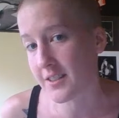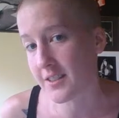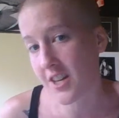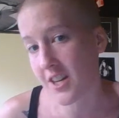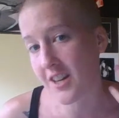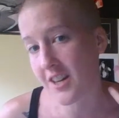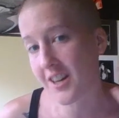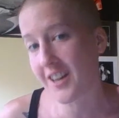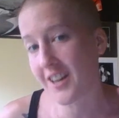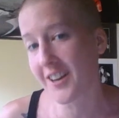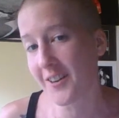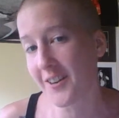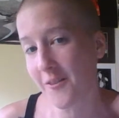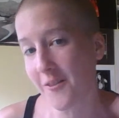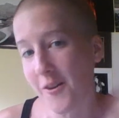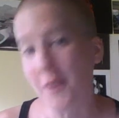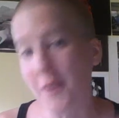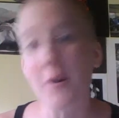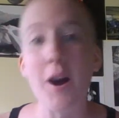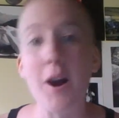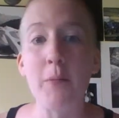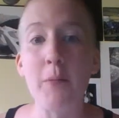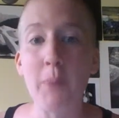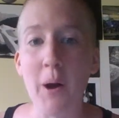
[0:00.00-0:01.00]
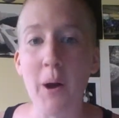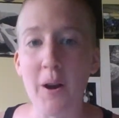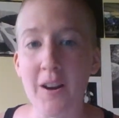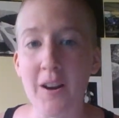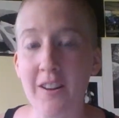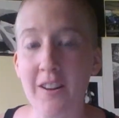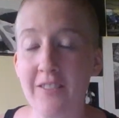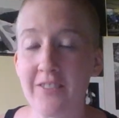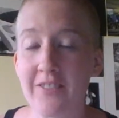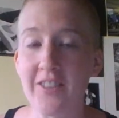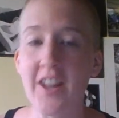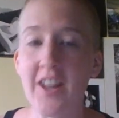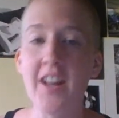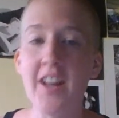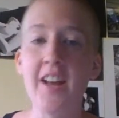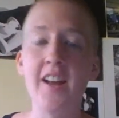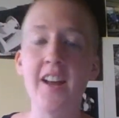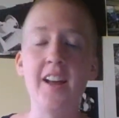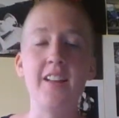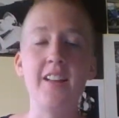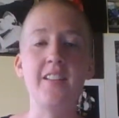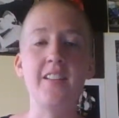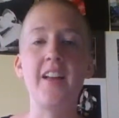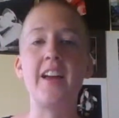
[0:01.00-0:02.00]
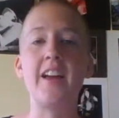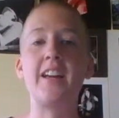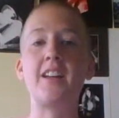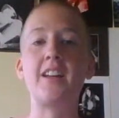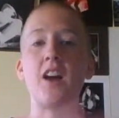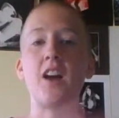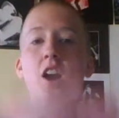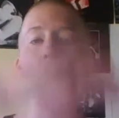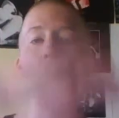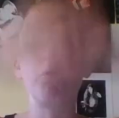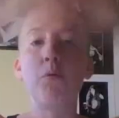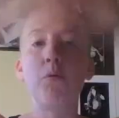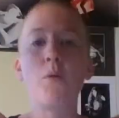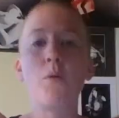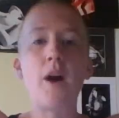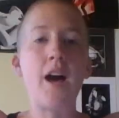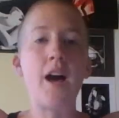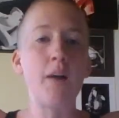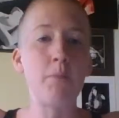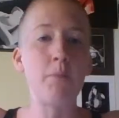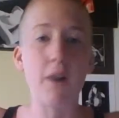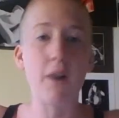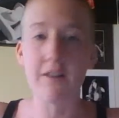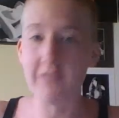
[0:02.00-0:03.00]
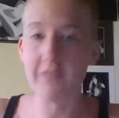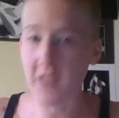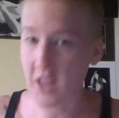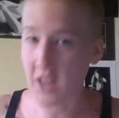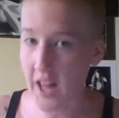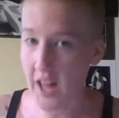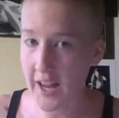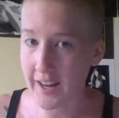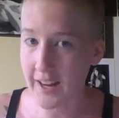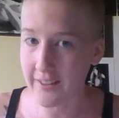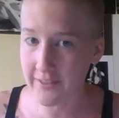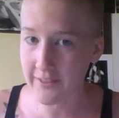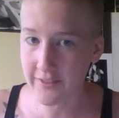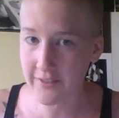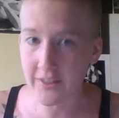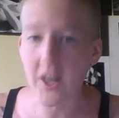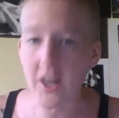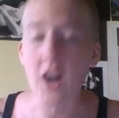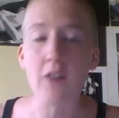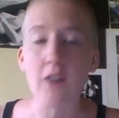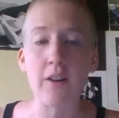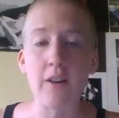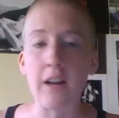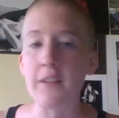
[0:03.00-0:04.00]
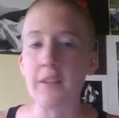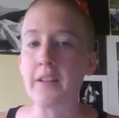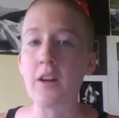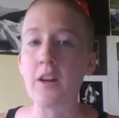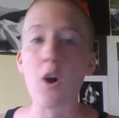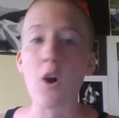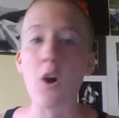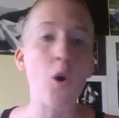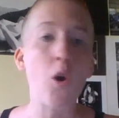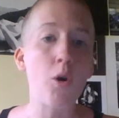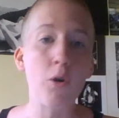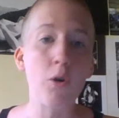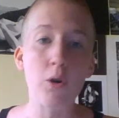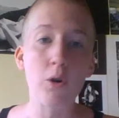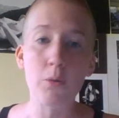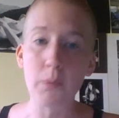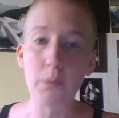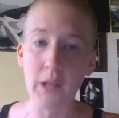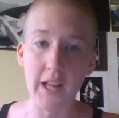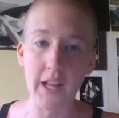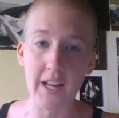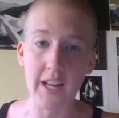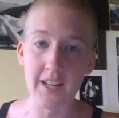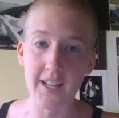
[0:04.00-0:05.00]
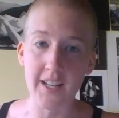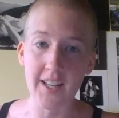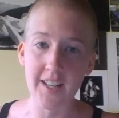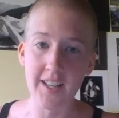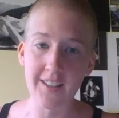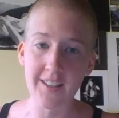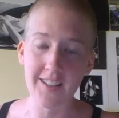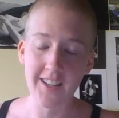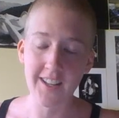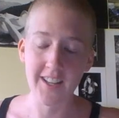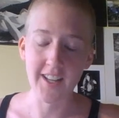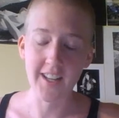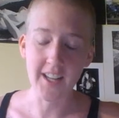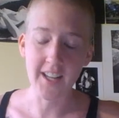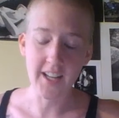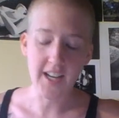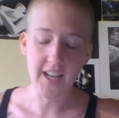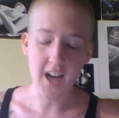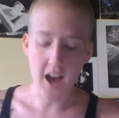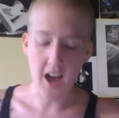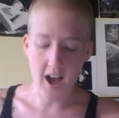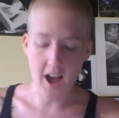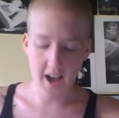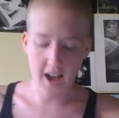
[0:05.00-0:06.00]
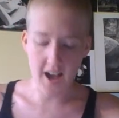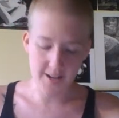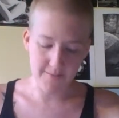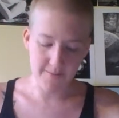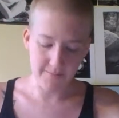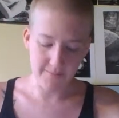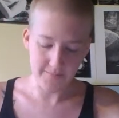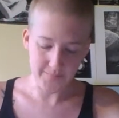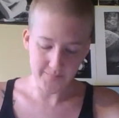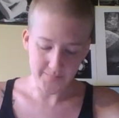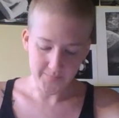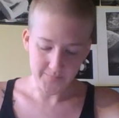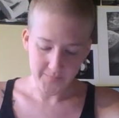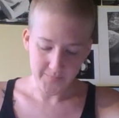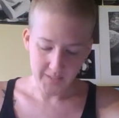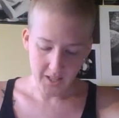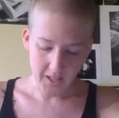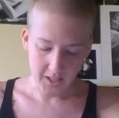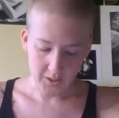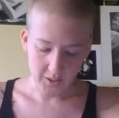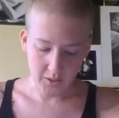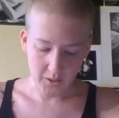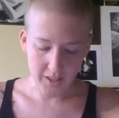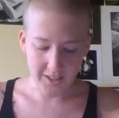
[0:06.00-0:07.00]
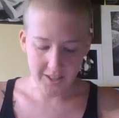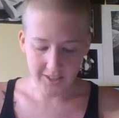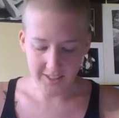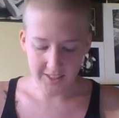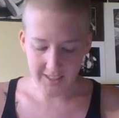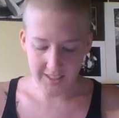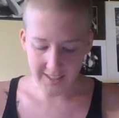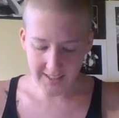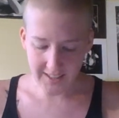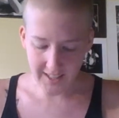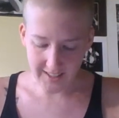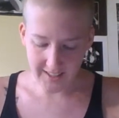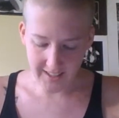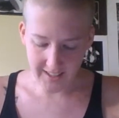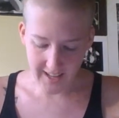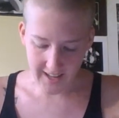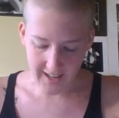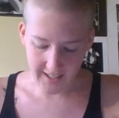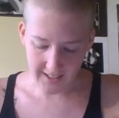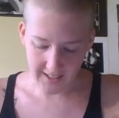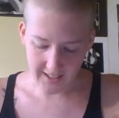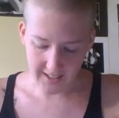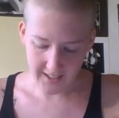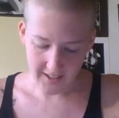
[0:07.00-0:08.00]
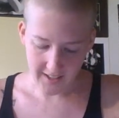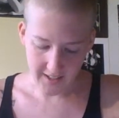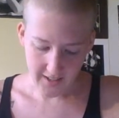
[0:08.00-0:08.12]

here. We're a part of like a web of life around the whole planet. So I just think that like,